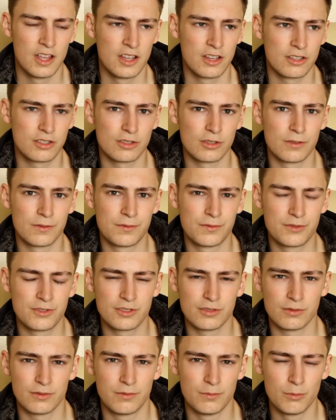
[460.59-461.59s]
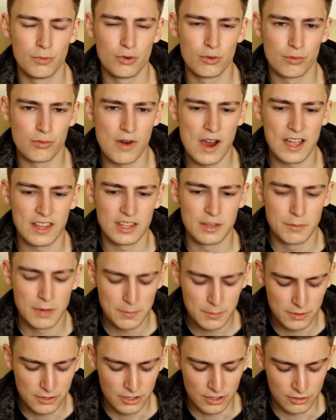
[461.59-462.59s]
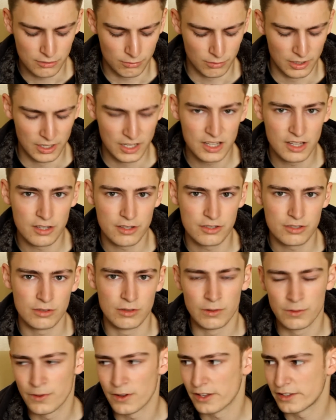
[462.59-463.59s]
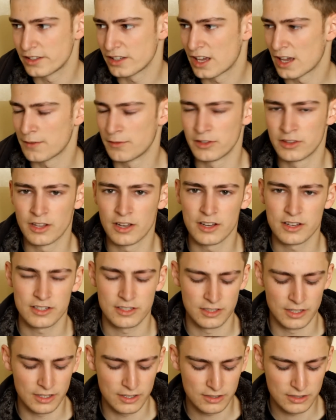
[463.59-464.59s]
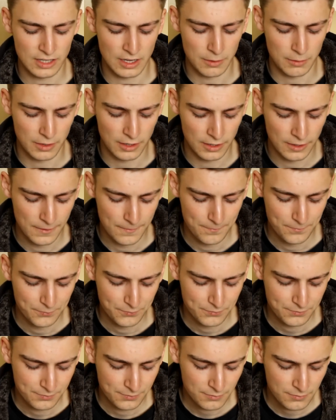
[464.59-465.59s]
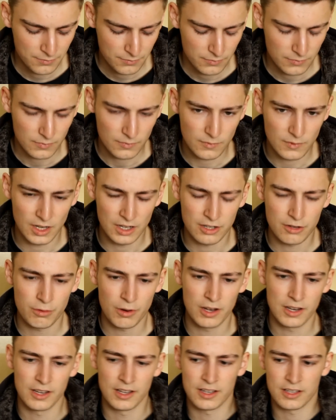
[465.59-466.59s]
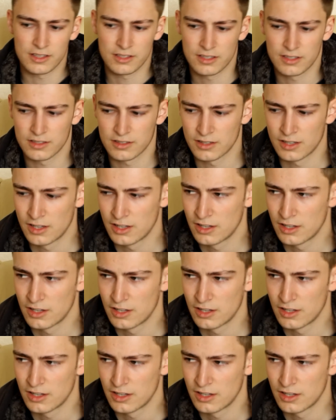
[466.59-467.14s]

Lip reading: sort of more random images really that sort of fit together nicely. So I quite liked